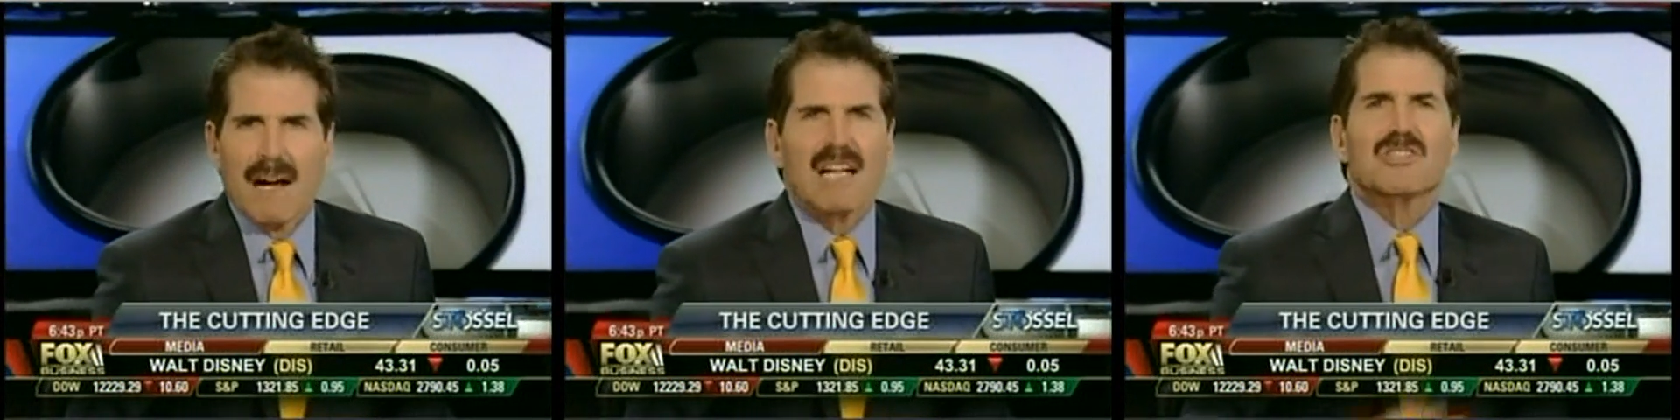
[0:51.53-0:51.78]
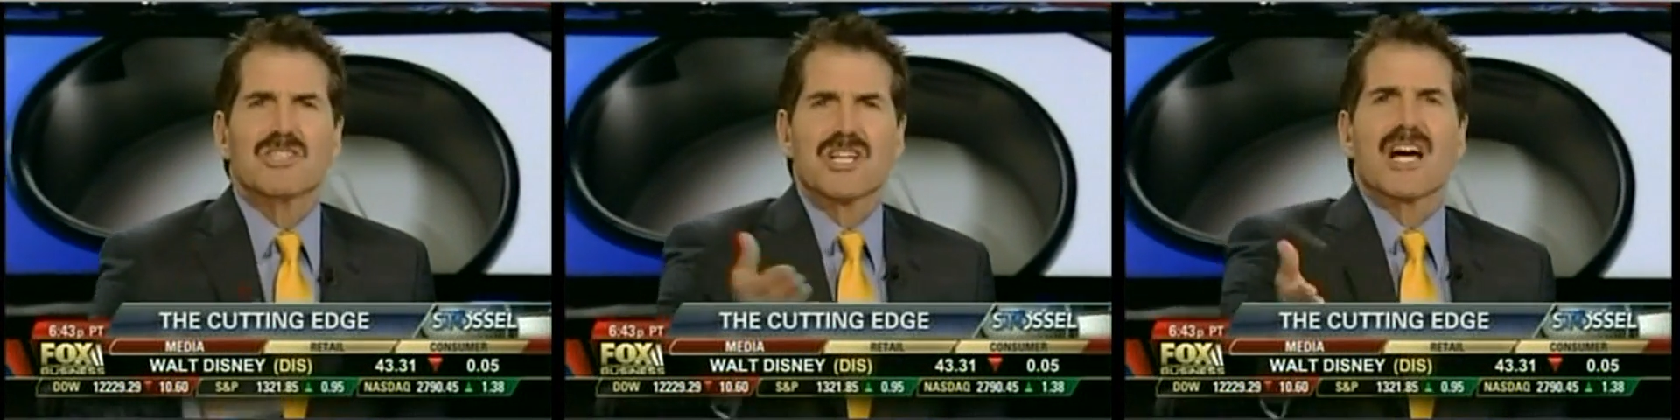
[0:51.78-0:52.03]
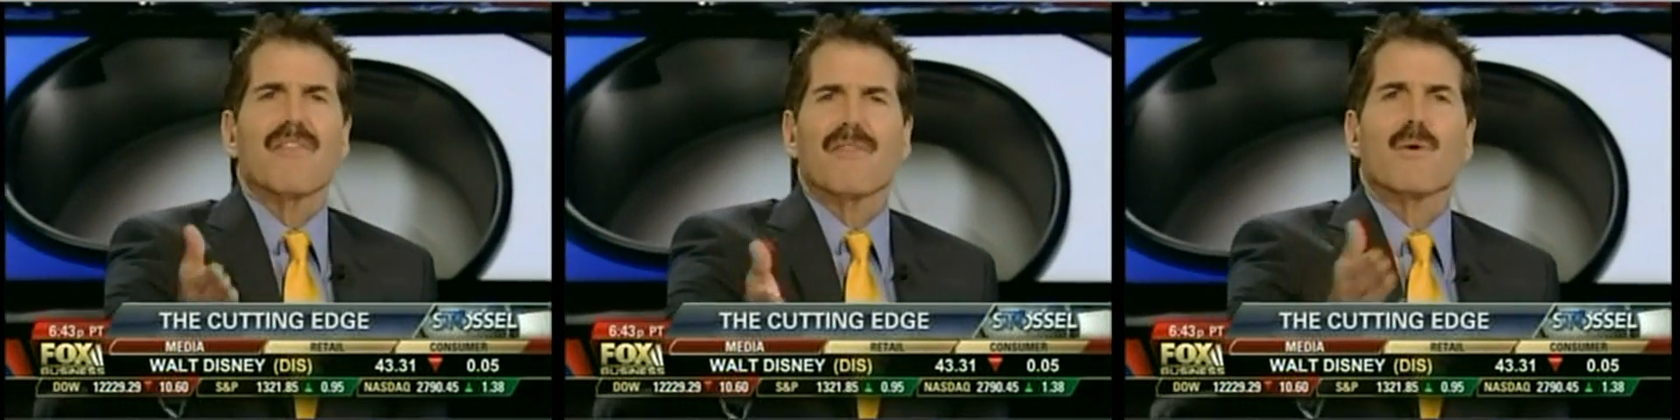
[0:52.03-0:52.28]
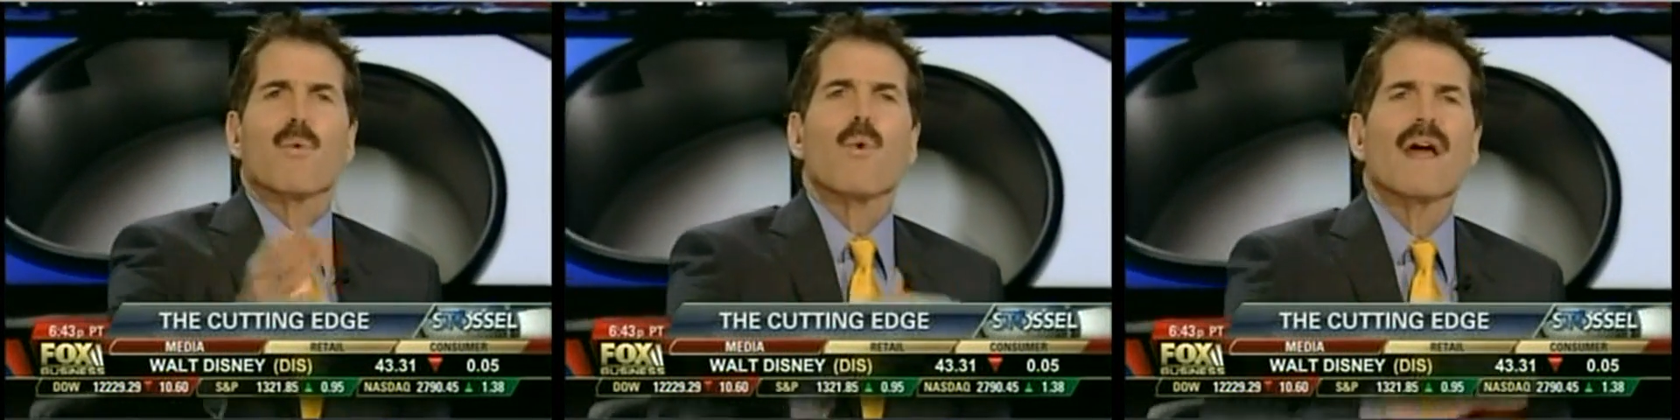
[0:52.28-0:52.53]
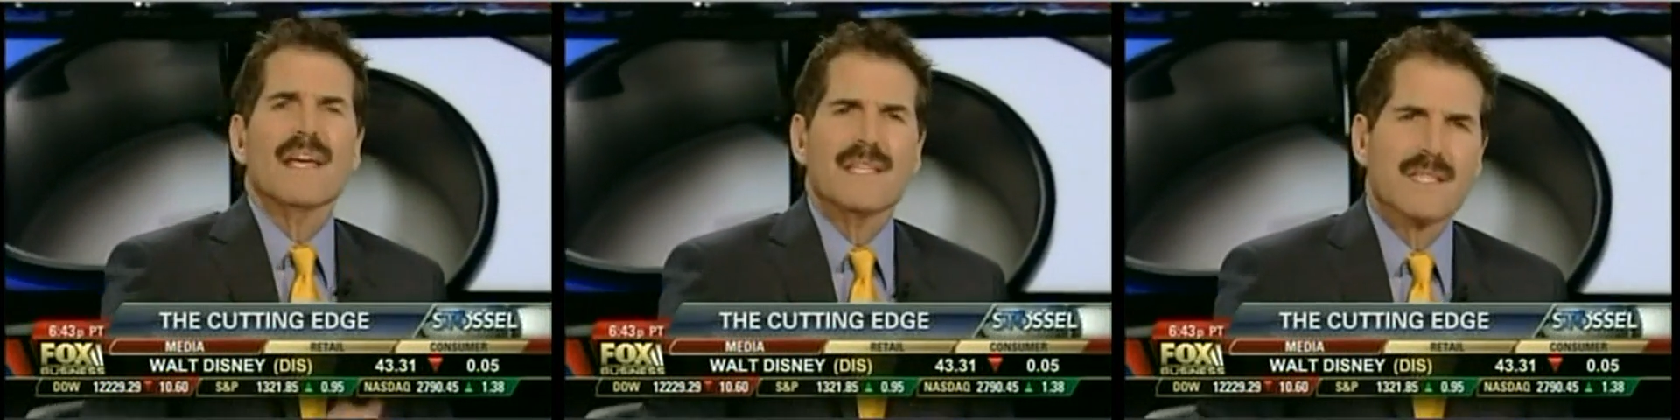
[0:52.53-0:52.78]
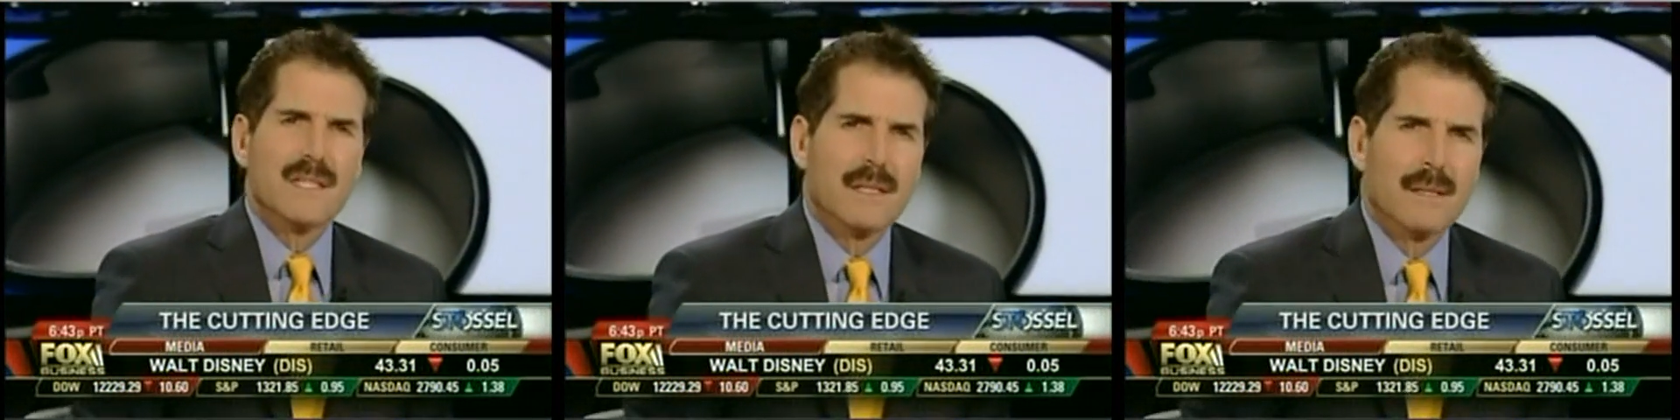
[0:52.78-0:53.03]
I'll just cut the
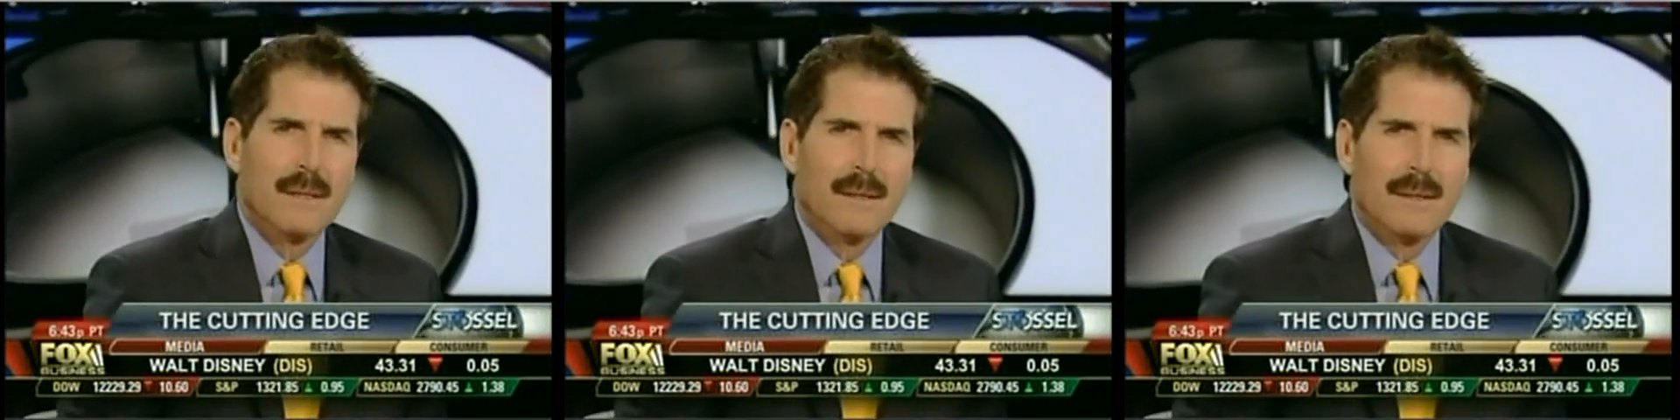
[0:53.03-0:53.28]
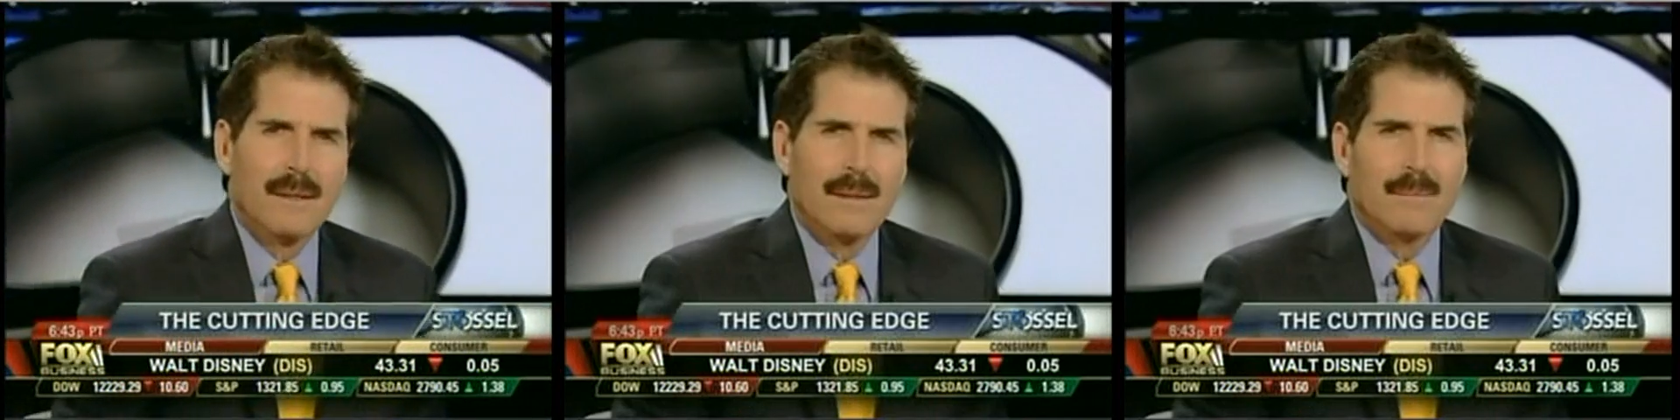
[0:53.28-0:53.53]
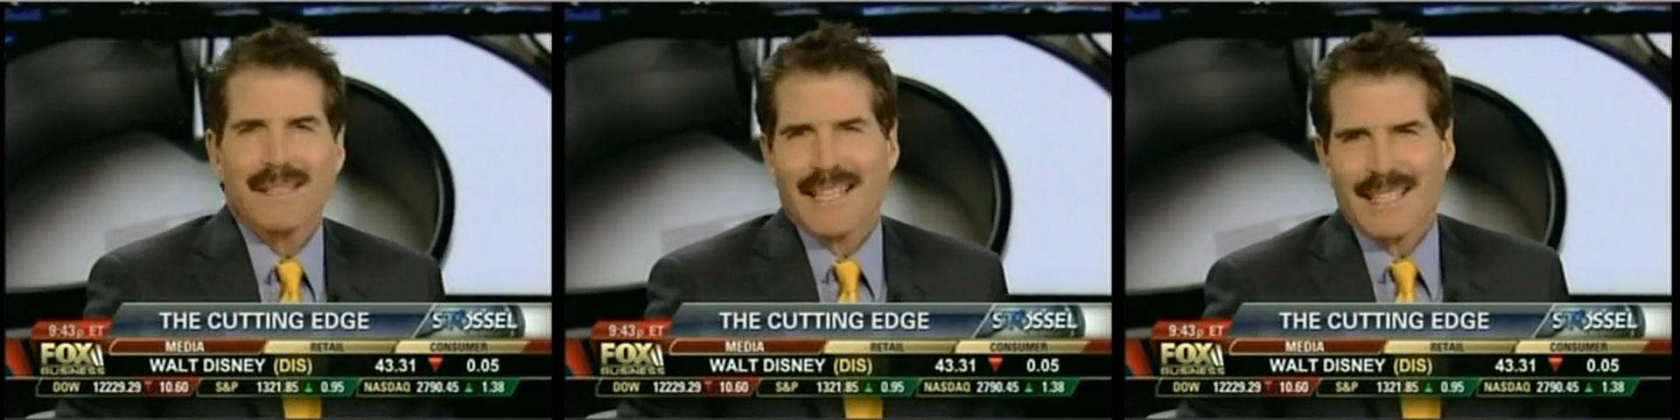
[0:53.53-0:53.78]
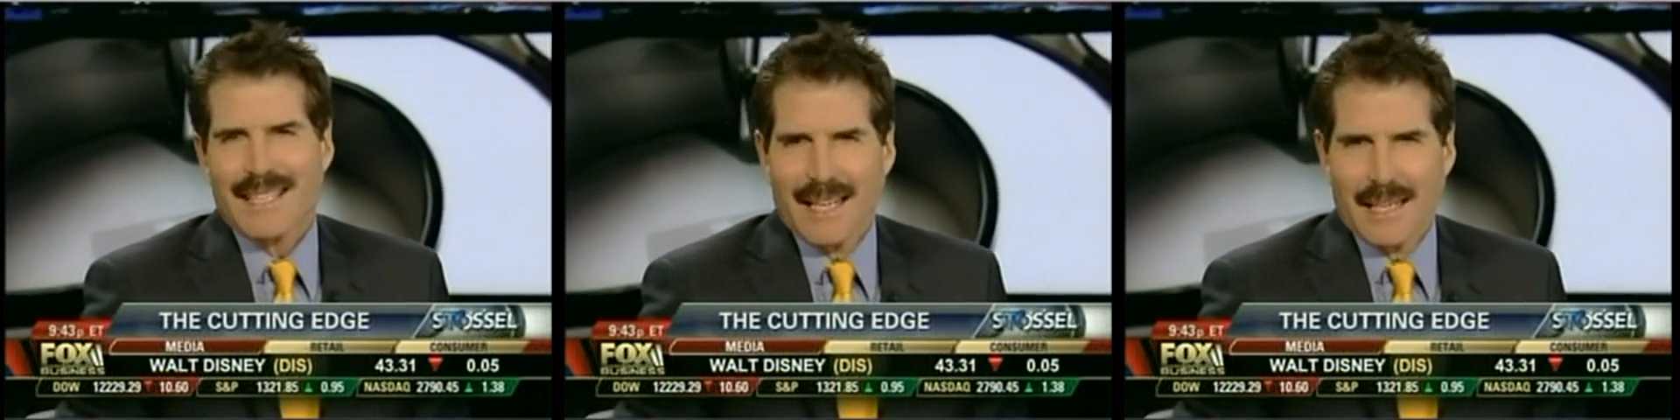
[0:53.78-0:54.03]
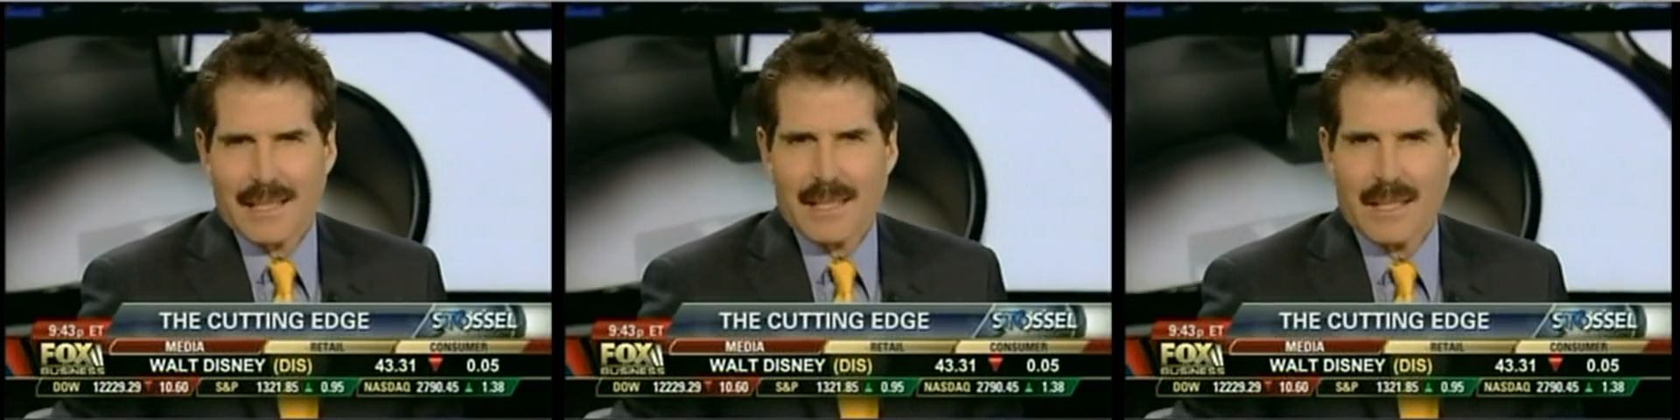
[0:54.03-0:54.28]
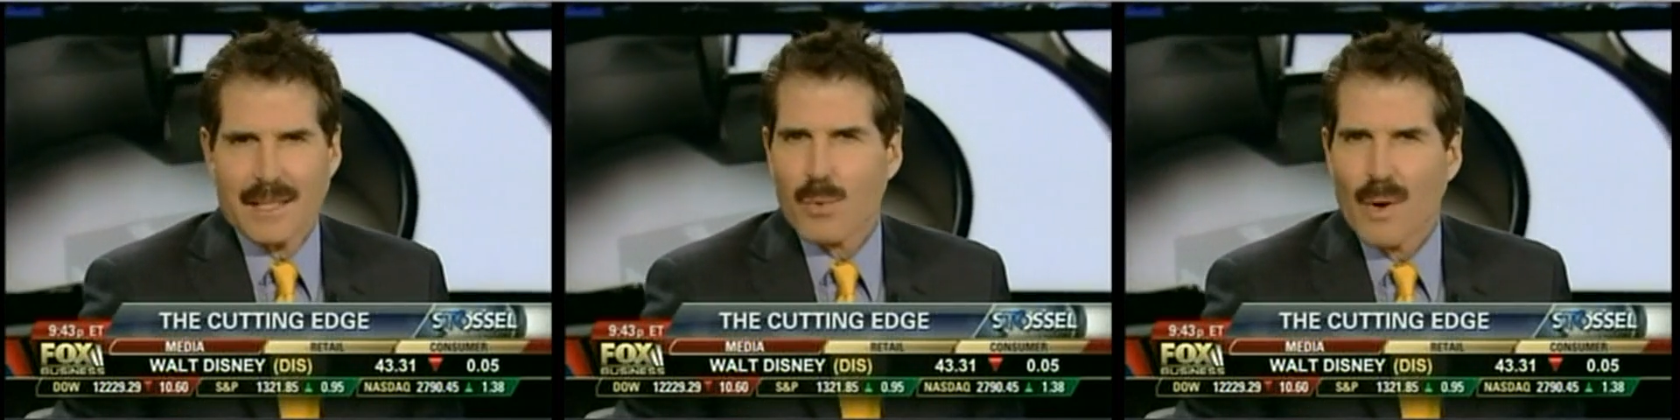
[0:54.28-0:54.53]
waste. But that's nonsense.